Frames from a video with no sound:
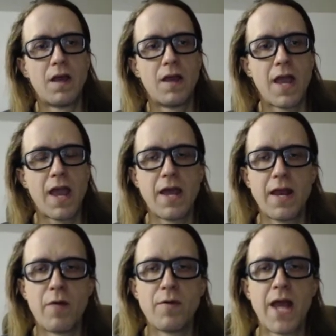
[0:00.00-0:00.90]

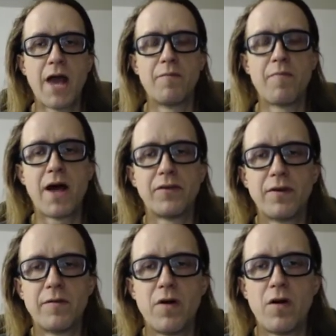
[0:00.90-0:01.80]
and I went out and bought
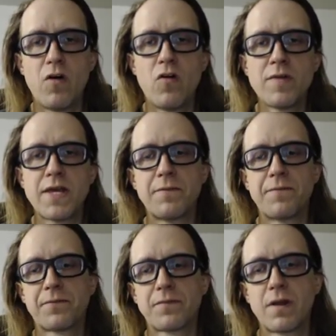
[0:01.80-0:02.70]
some OMI
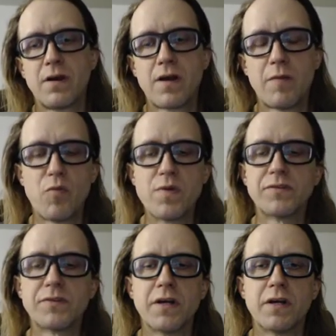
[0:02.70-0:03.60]
a couple
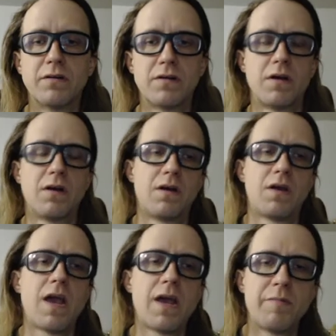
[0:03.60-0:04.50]
weeks ago.
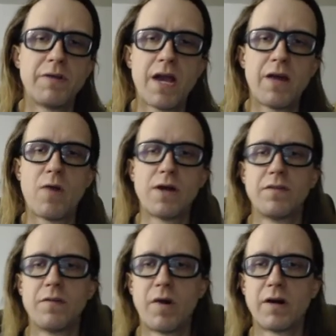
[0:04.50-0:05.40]
And I've been kind of
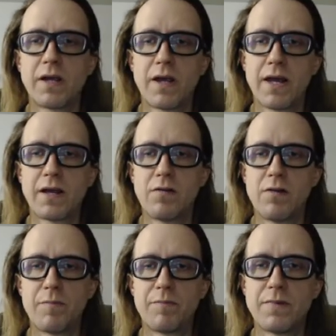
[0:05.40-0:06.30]
watching the market kind of go
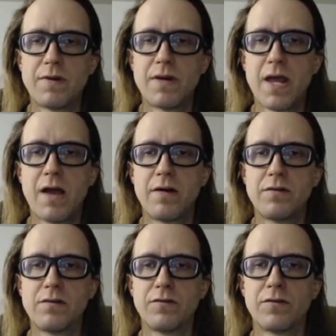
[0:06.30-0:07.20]
up, down,
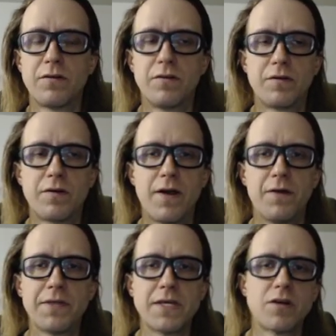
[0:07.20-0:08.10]
doing this little
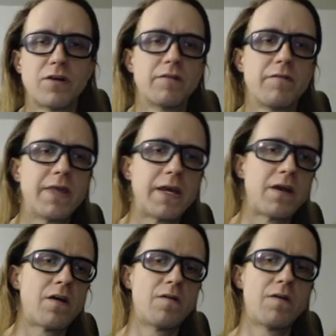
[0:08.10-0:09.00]
healthy curve thing
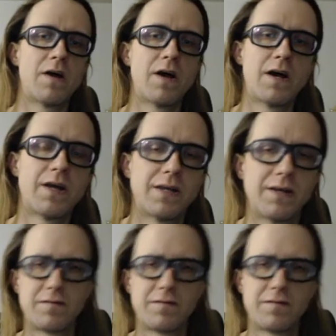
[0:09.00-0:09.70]
going on, and